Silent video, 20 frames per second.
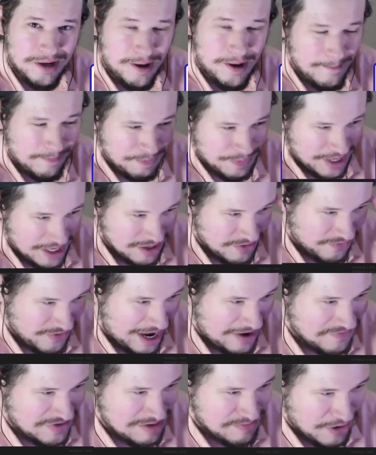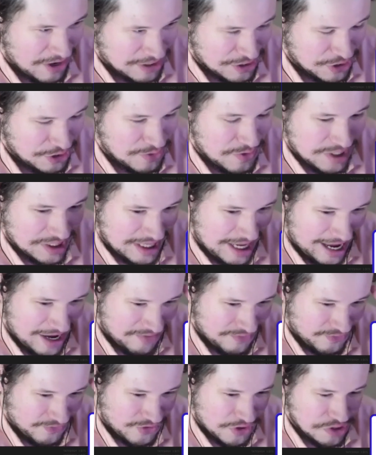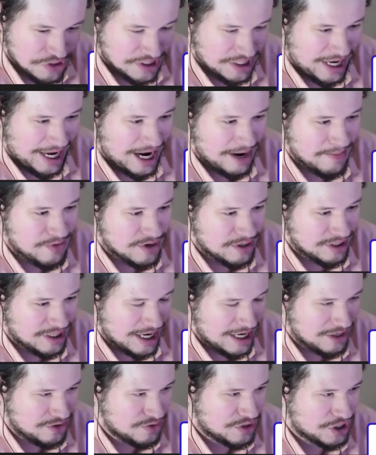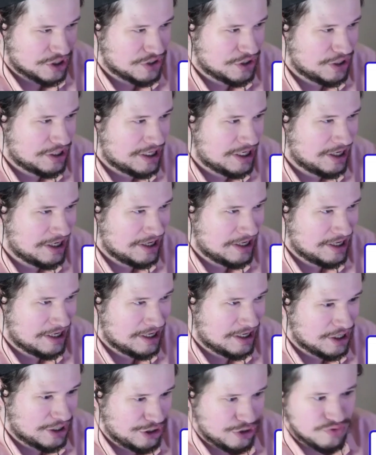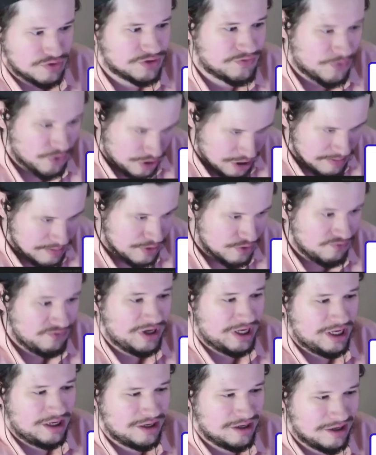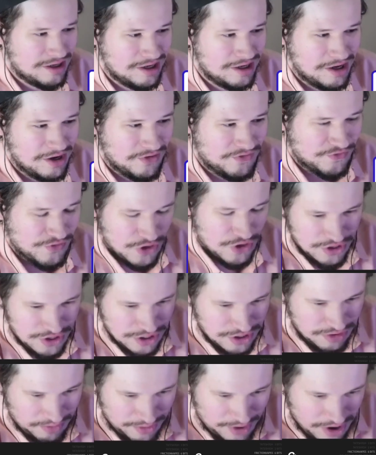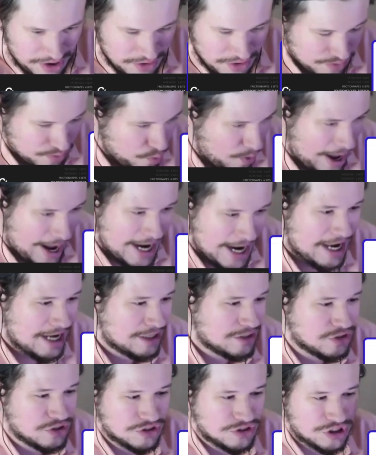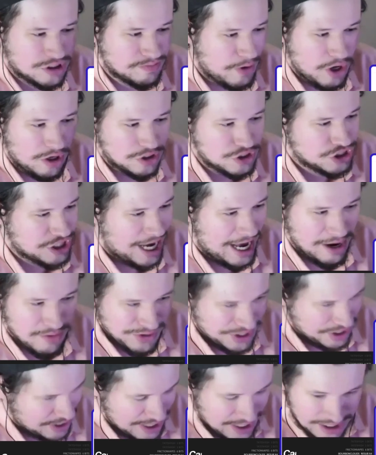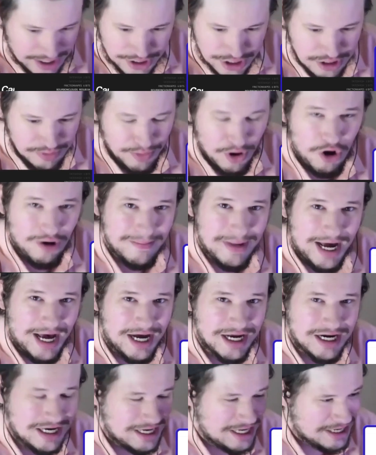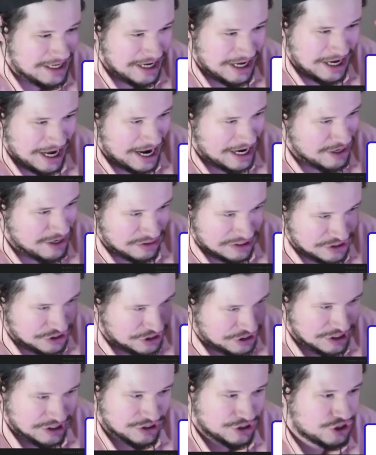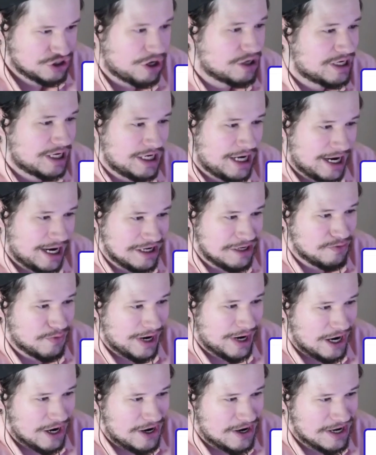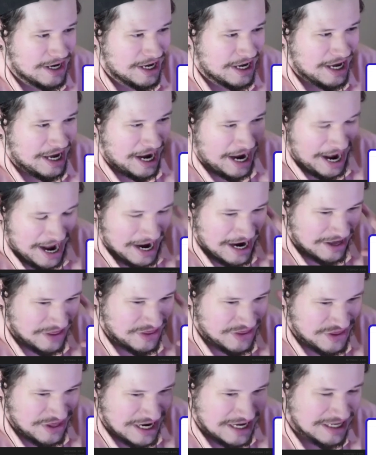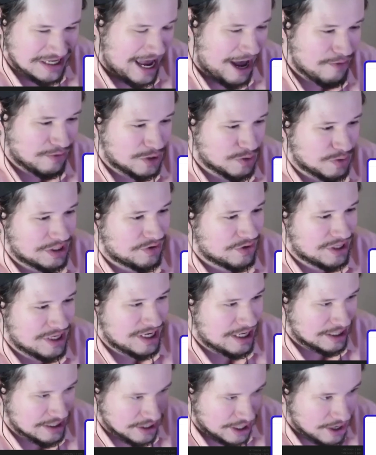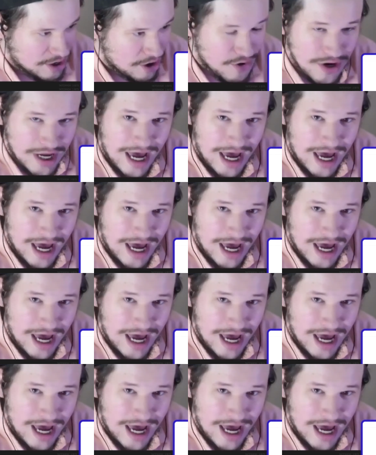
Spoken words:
and the 5D Mark II is that first camera that you could use for a movie, for a wide angle small shot when you needed a small body and you could just chuck it anywhere. And I think that was what they're thinking is oh yeah.